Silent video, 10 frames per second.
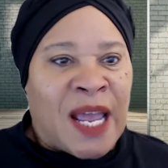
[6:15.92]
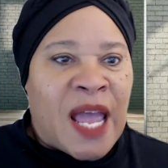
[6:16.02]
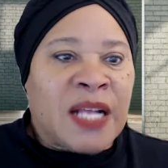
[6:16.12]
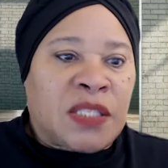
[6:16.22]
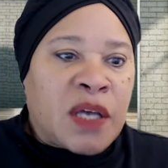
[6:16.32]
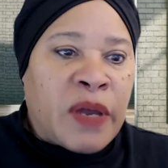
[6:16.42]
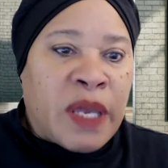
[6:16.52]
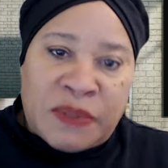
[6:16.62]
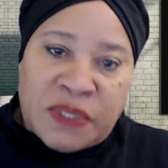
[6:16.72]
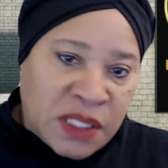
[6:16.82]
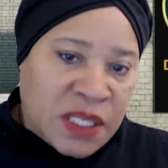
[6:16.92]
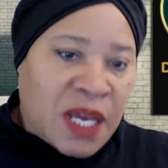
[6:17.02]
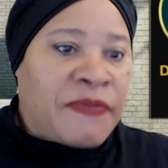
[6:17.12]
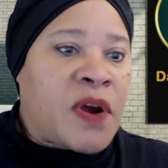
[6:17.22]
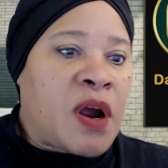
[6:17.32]
And so he was just
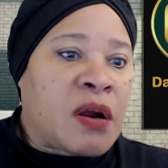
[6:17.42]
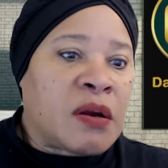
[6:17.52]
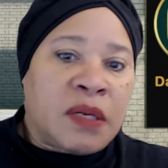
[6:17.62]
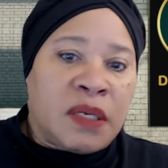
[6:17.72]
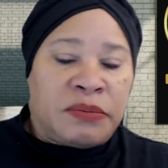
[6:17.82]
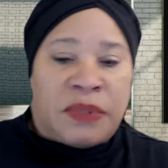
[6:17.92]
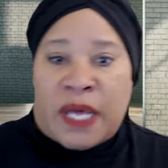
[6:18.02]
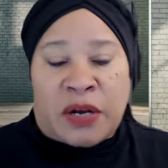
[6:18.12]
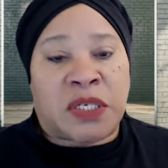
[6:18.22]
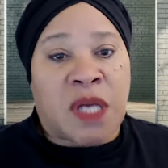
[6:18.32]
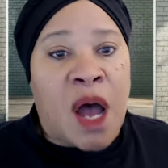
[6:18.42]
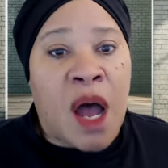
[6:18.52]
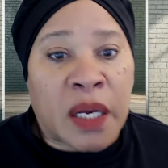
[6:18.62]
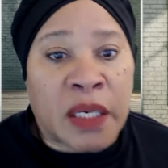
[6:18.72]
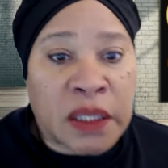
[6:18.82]
there for her. He let her
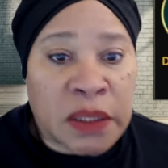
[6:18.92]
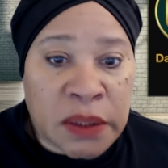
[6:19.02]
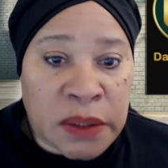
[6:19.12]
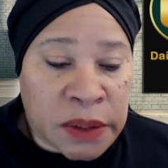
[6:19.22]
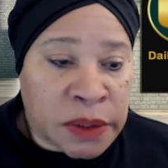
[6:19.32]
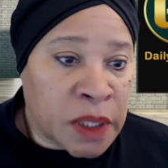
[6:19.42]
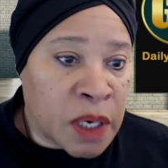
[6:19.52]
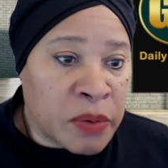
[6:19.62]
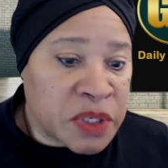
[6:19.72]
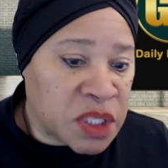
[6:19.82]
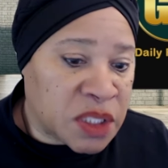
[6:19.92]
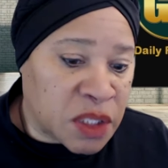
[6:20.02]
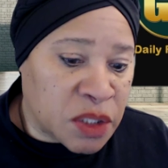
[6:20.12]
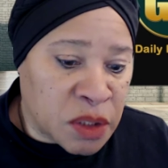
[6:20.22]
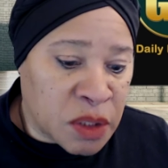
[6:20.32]
talk you know and she
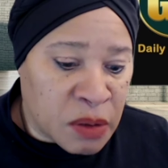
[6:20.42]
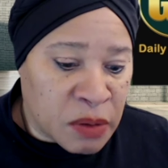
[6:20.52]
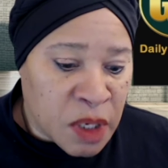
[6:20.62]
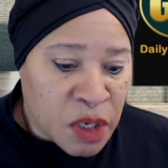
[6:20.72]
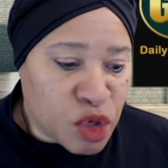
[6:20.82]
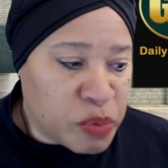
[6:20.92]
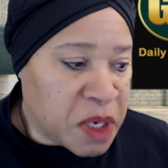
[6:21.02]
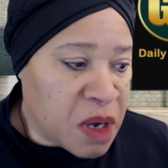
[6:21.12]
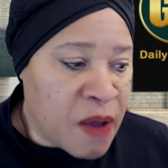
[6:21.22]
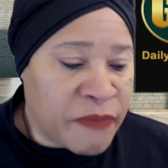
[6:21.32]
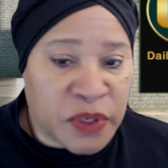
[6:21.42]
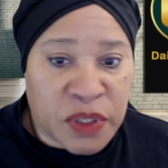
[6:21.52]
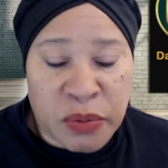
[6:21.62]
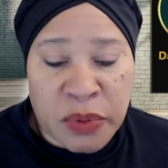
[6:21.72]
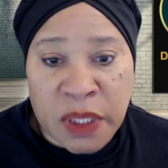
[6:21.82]
said you know you've been gone for
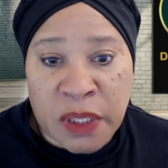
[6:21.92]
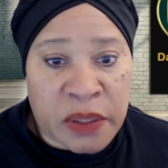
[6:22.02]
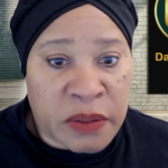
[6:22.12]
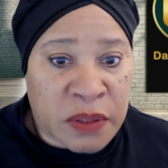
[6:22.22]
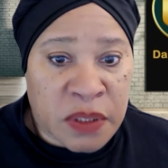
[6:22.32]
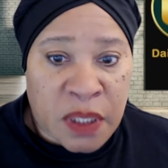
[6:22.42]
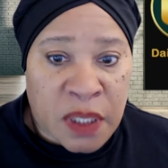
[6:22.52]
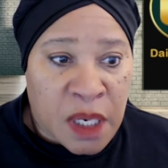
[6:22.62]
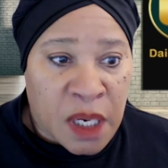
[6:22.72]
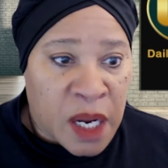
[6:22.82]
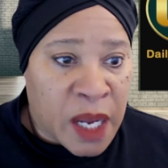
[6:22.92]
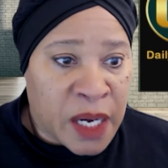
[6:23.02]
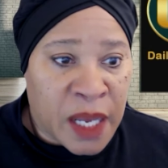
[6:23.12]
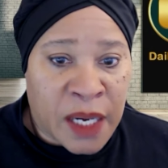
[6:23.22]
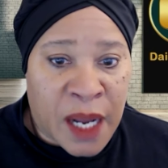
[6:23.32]
two years
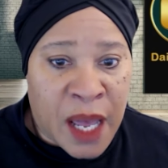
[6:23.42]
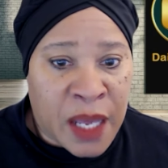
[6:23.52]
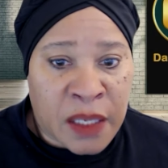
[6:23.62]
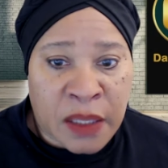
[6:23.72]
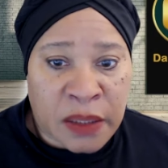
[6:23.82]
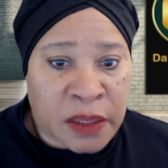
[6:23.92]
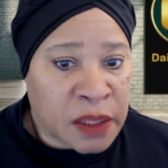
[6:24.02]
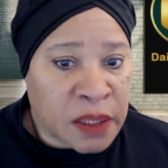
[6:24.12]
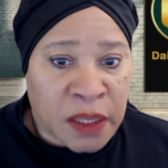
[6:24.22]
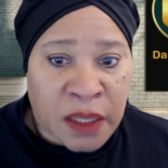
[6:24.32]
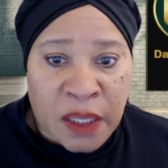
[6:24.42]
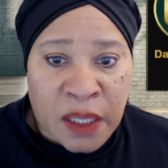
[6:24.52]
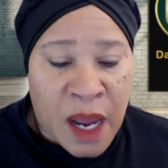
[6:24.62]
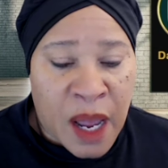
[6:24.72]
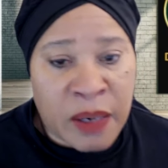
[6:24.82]
and and i
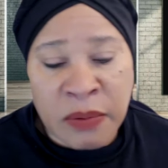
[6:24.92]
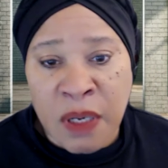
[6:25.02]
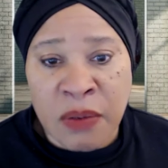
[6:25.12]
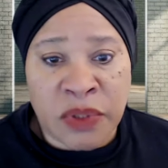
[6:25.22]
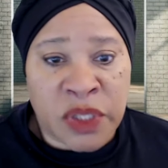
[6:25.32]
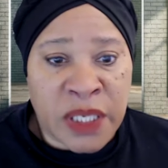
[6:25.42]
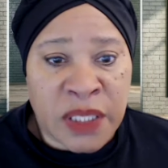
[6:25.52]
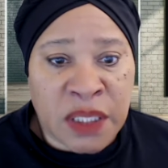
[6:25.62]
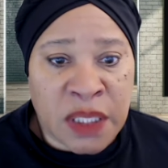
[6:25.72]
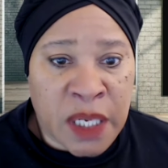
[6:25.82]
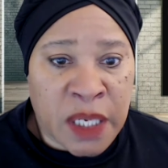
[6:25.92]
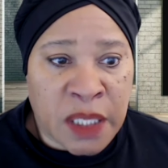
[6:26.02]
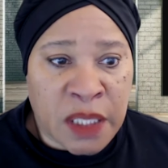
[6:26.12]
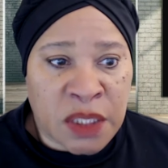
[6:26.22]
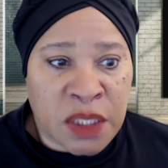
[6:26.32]
i don't know jason
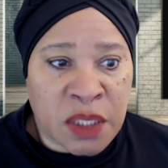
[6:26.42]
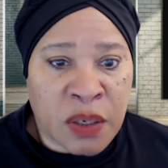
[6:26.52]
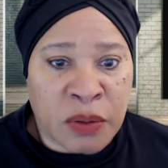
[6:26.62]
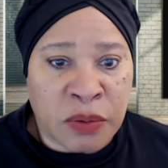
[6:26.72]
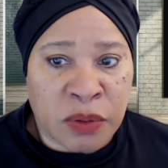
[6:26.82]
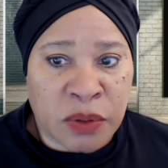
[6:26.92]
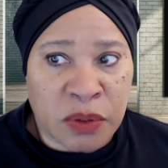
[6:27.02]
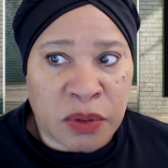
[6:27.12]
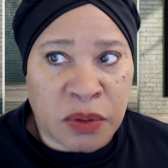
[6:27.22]
and she goes